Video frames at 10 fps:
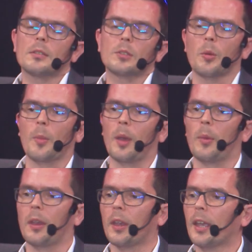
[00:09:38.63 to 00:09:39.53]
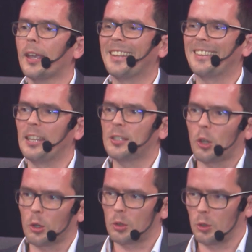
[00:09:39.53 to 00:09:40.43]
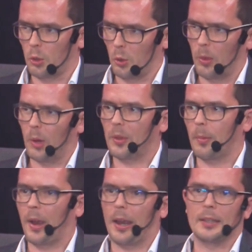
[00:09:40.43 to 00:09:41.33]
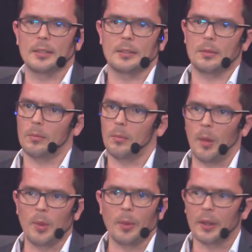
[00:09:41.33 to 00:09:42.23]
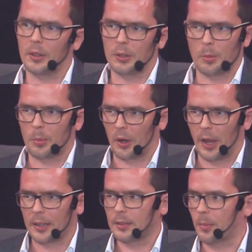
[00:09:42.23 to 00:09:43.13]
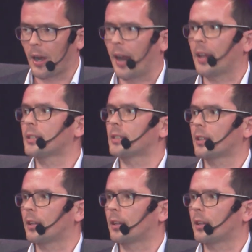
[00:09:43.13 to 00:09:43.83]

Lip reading: So maybe these costs should be optimized, maybe built into product price